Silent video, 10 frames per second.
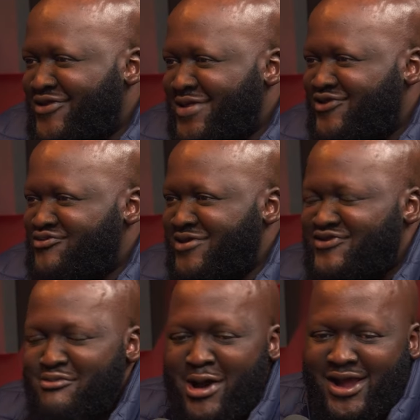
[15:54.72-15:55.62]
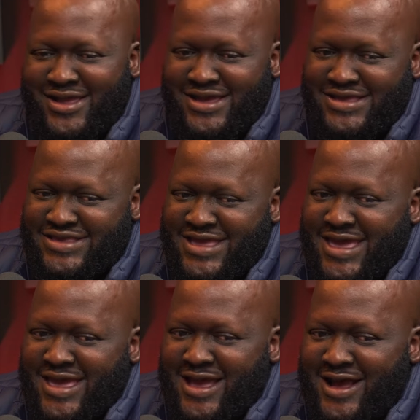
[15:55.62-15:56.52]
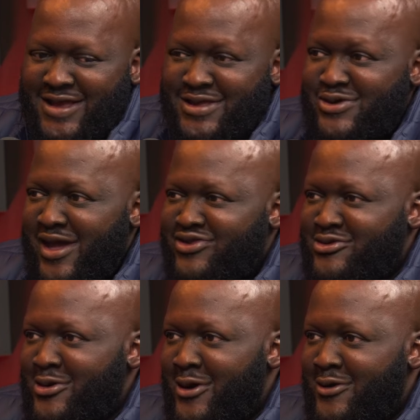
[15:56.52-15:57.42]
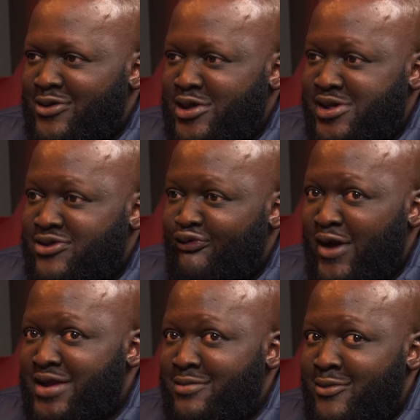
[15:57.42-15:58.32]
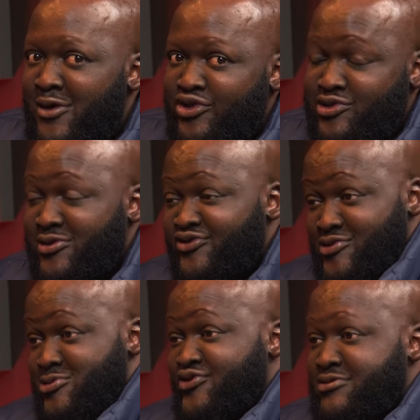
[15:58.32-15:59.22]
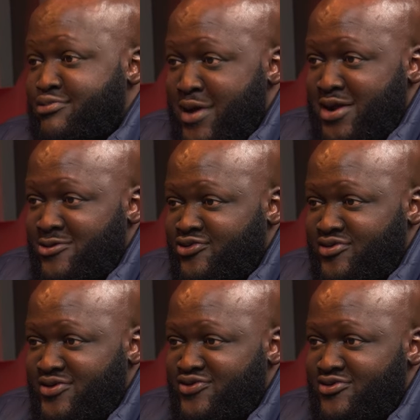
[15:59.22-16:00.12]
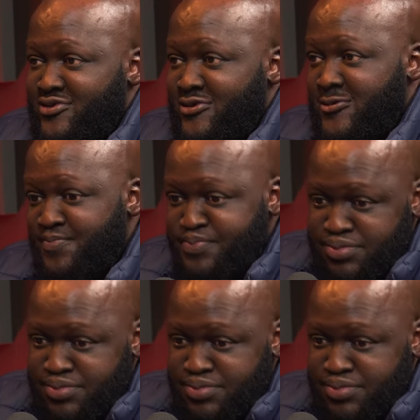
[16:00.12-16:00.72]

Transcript: the sweets market. Then you need to find a more exclusive brand of sweets. So